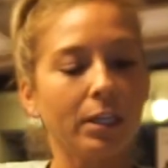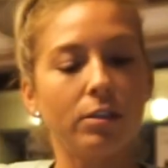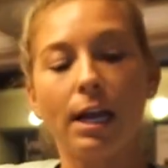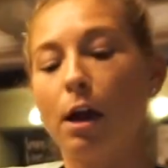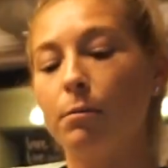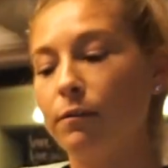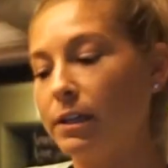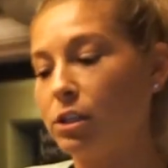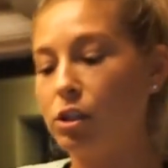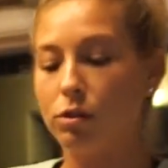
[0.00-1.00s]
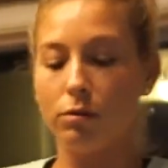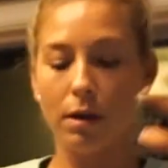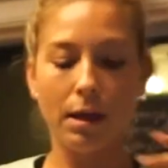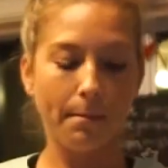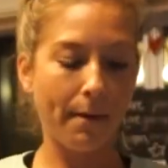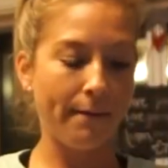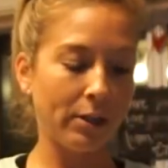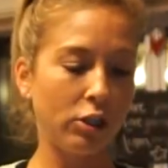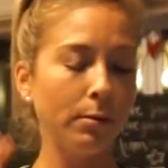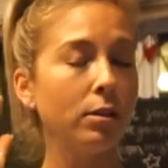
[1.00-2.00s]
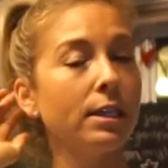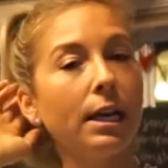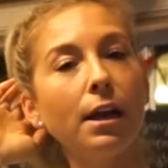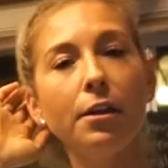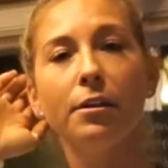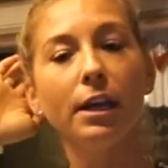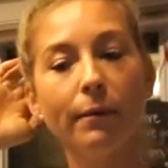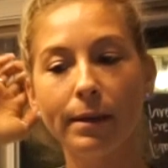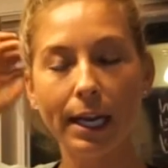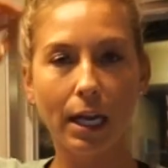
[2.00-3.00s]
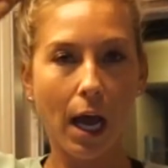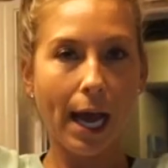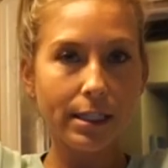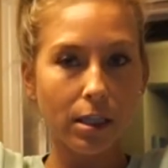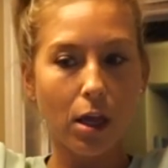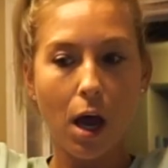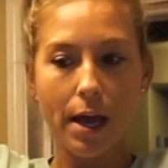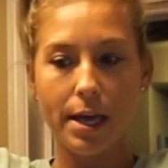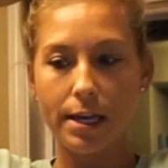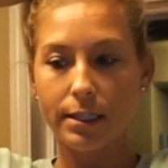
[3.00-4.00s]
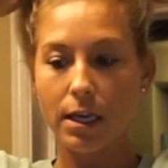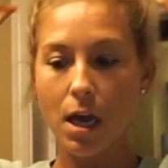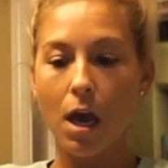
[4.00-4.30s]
so now I'll move into my vegetables. And another thing I've been getting asked a lot is,